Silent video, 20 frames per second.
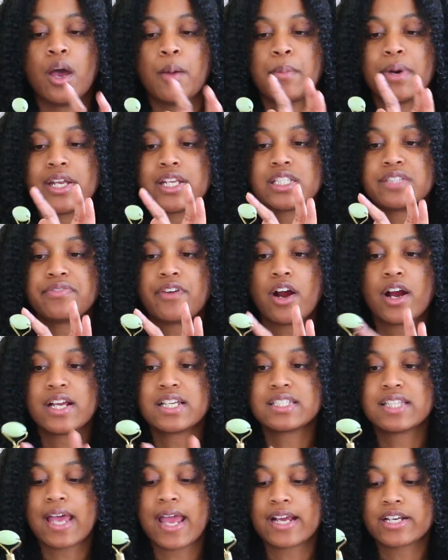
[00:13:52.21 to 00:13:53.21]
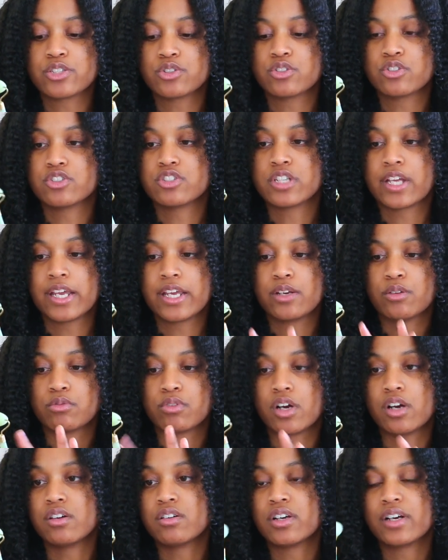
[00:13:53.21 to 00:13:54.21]
But as far as the actual jade
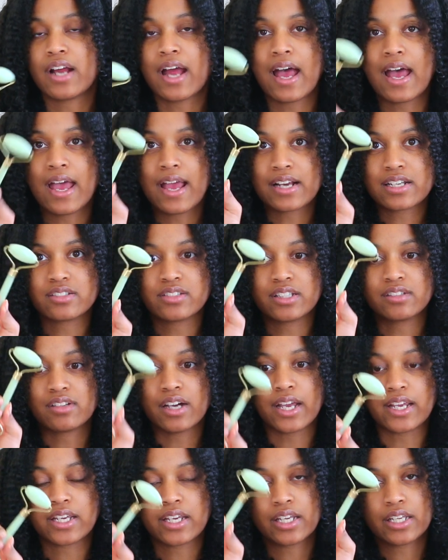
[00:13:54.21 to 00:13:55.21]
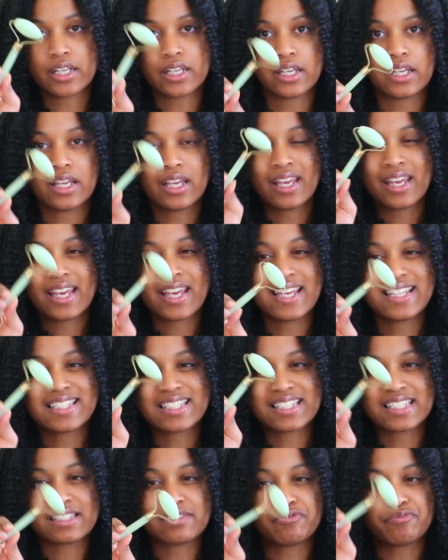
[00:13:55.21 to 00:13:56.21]
roller, I actually like it.
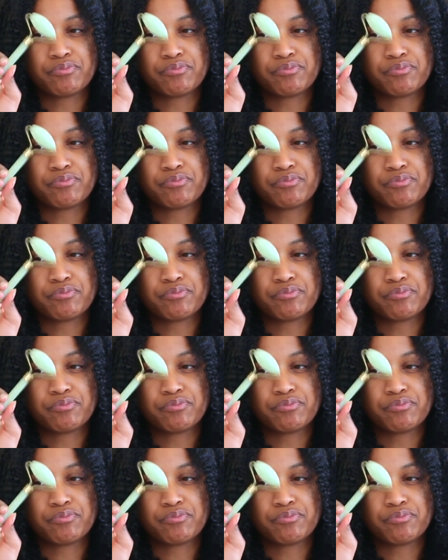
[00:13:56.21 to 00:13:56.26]
It's